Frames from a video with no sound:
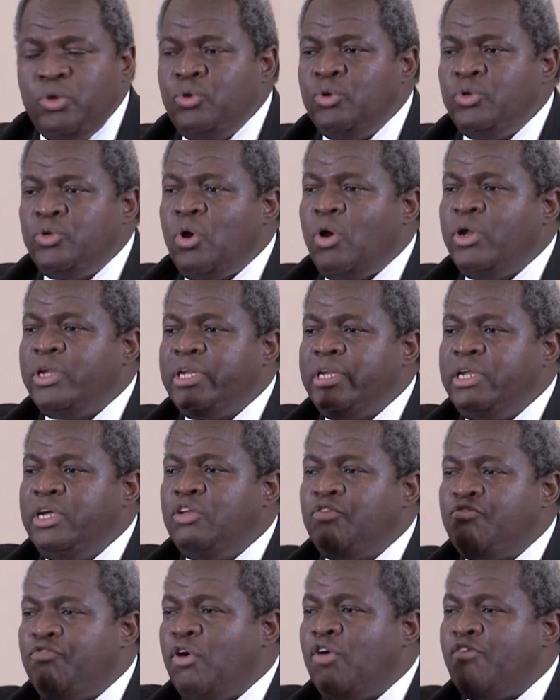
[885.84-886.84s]
you don't
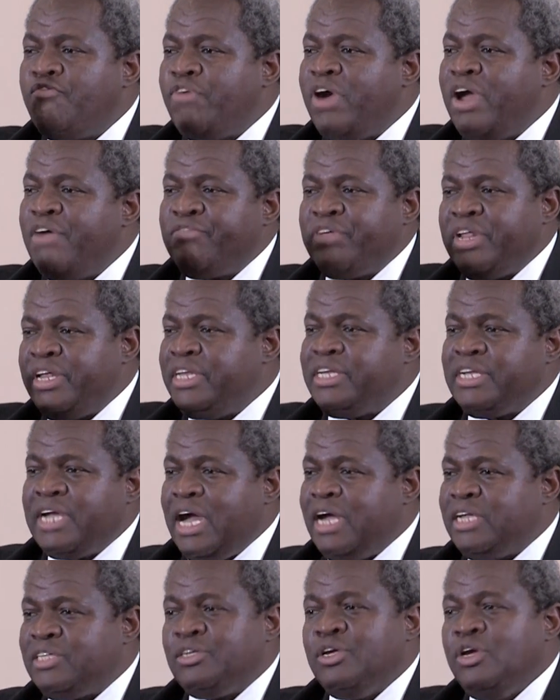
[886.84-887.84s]
need 4 or 5 credit
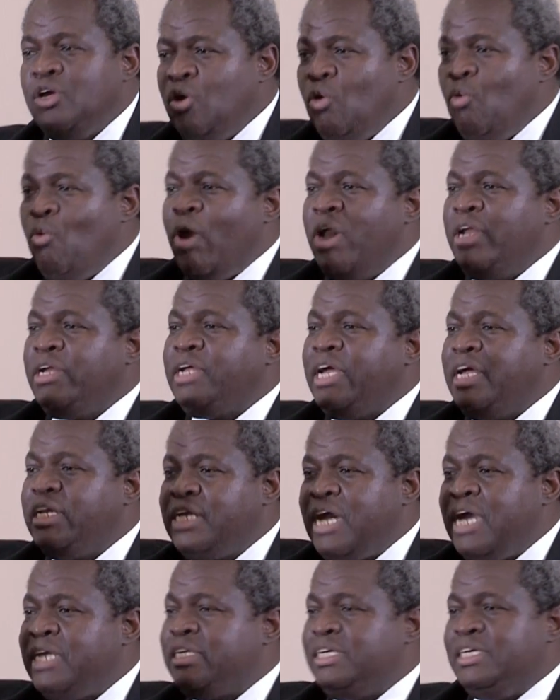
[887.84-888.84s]
cards. 1
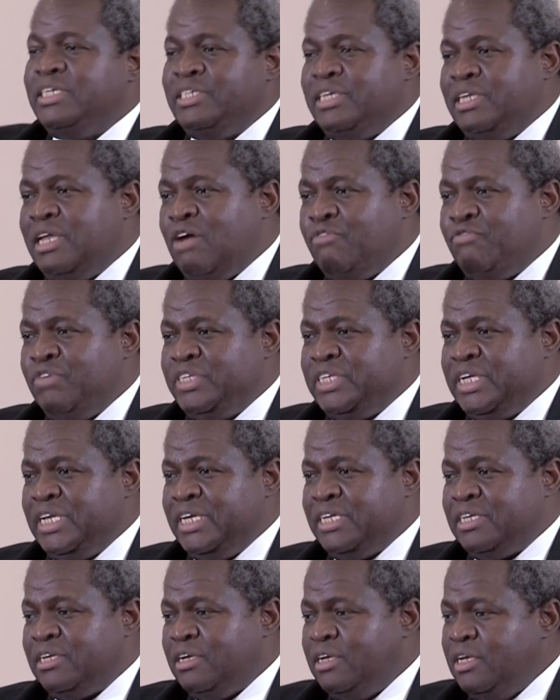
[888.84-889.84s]
credit card is enough, isn't
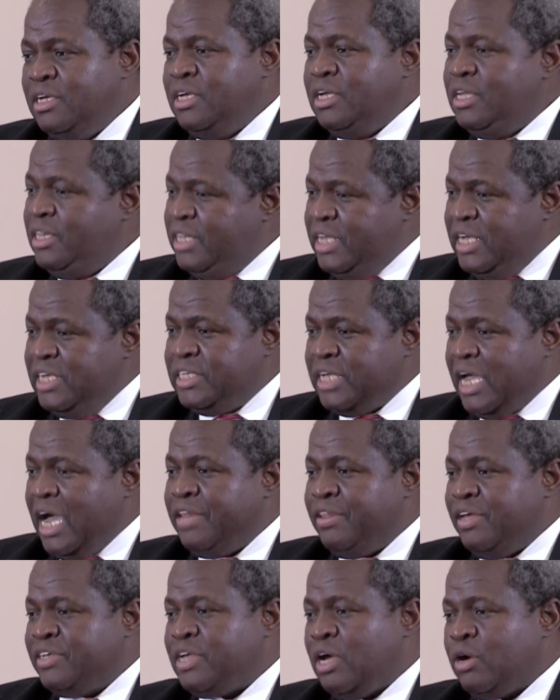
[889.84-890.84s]
it? These
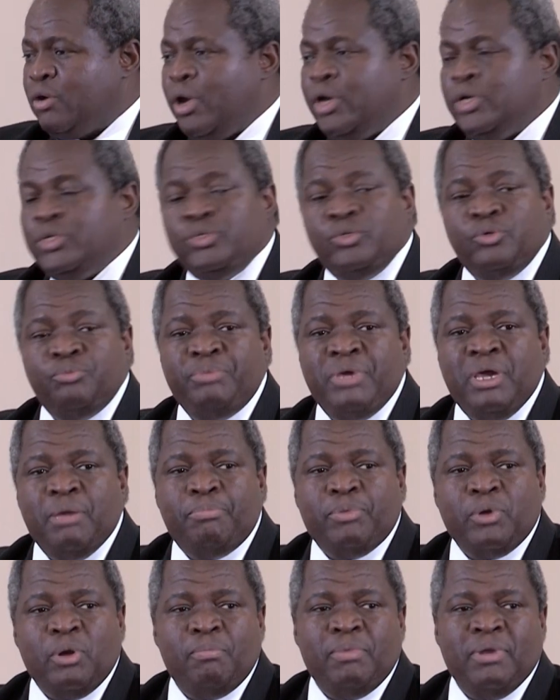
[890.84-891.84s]
others are going to be a
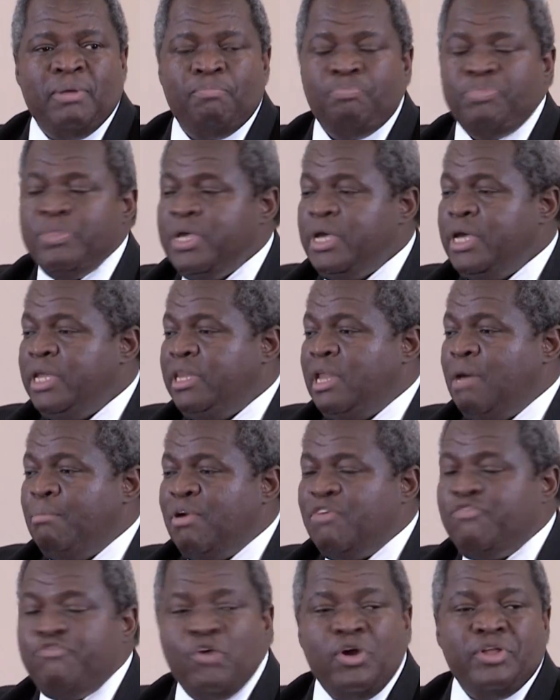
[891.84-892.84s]
problem.
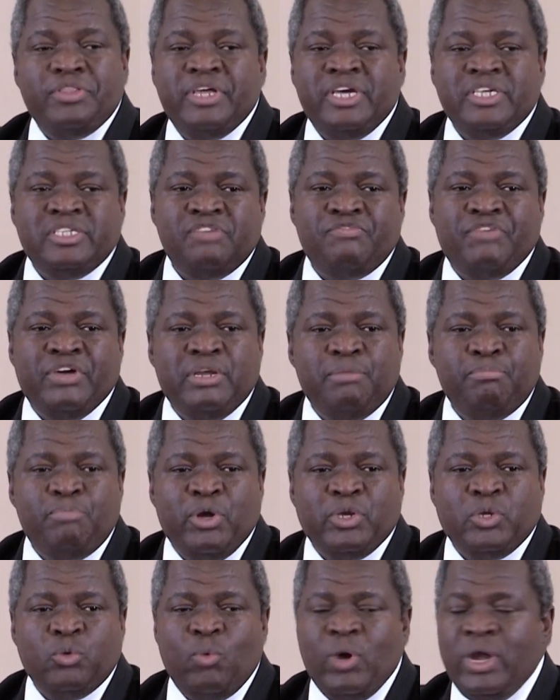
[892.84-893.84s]
Number 4, there is a very
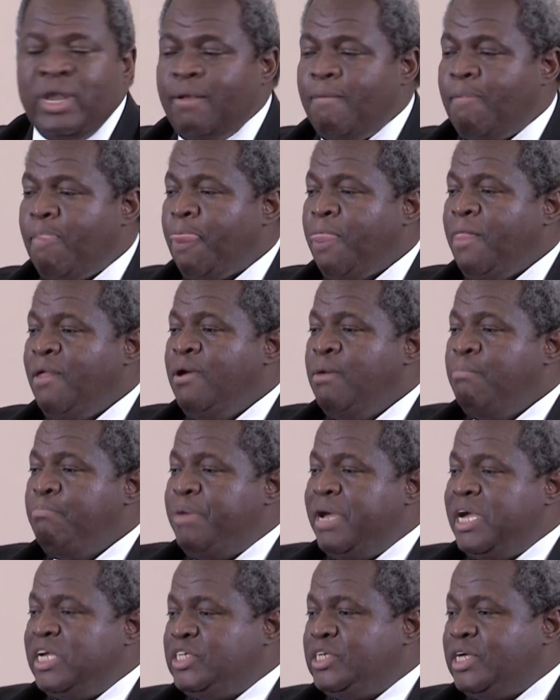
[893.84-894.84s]
important one.
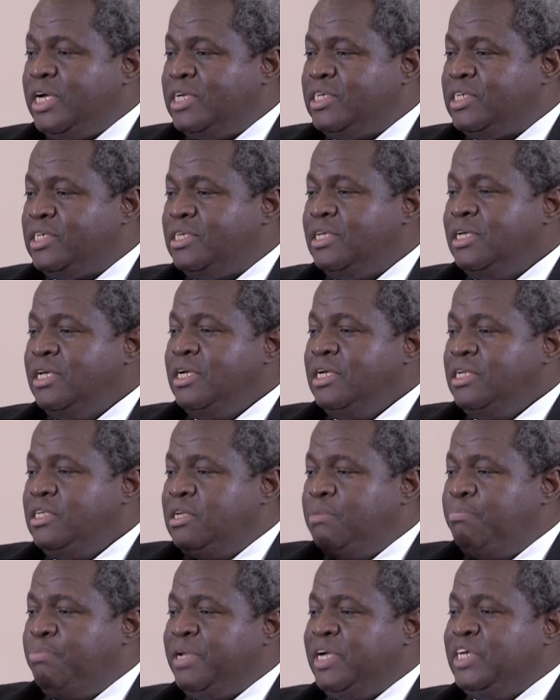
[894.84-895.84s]
Purchase
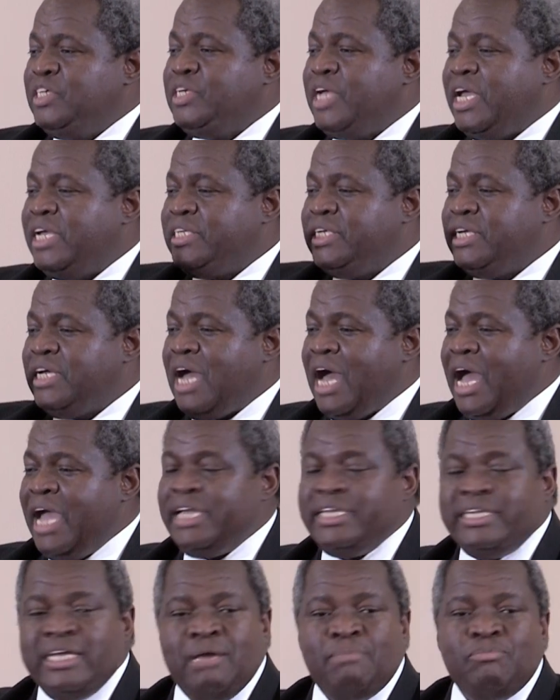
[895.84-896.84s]
depreciating
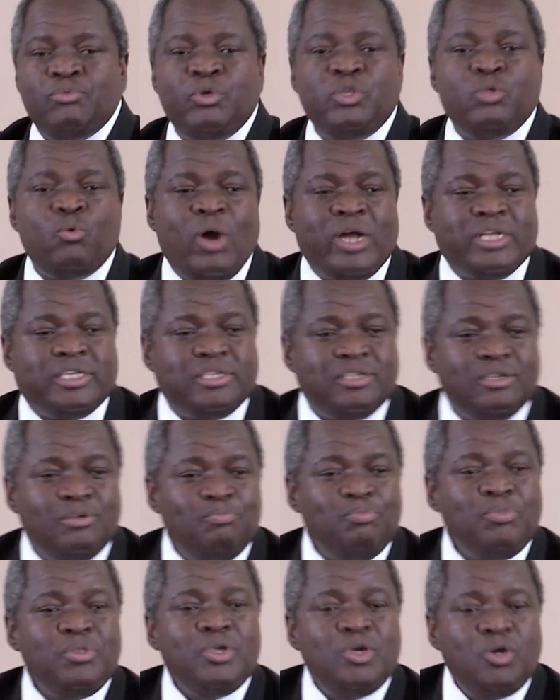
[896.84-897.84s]
items with what?
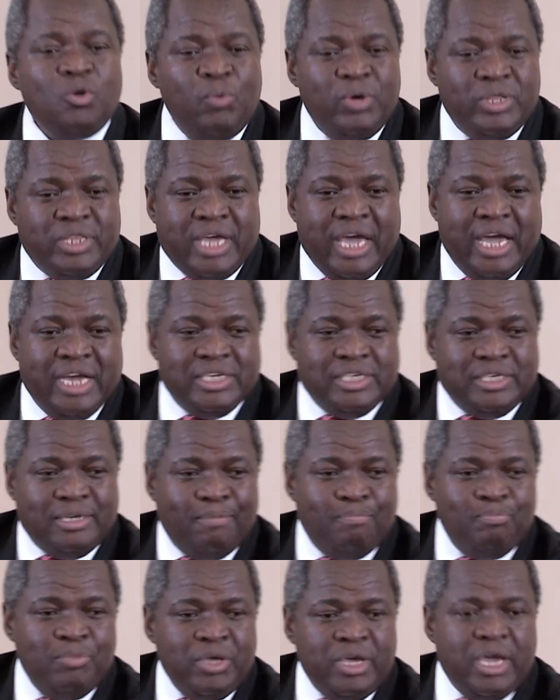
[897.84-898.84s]
With cash.
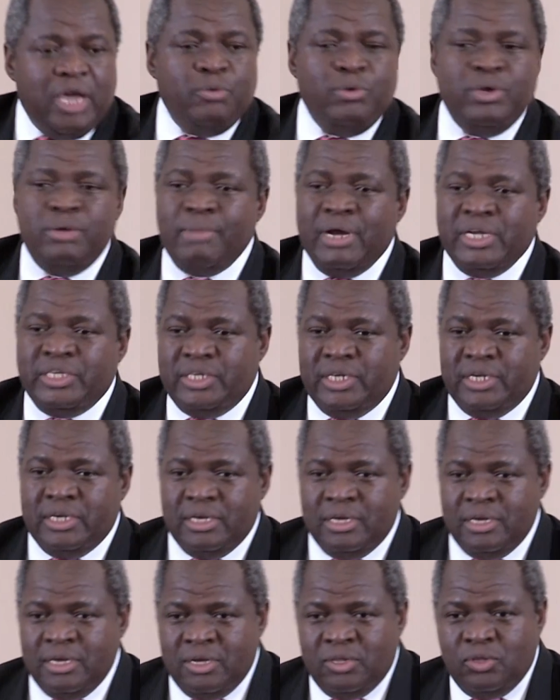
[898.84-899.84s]
Can you
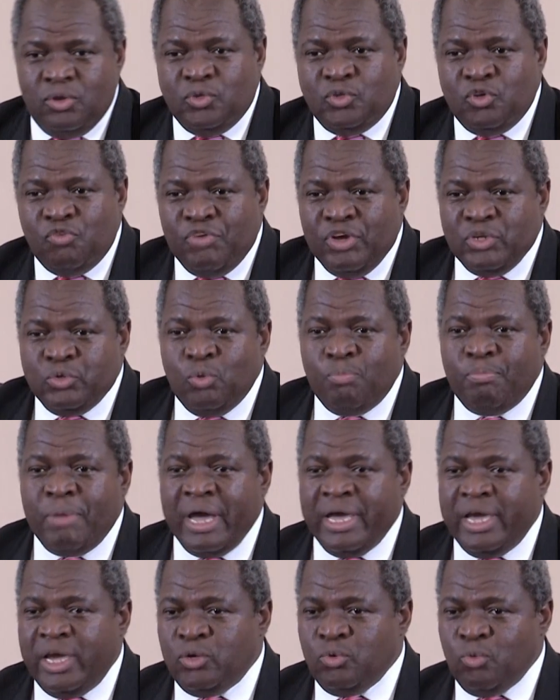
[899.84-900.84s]
imagine? Those of us who buy at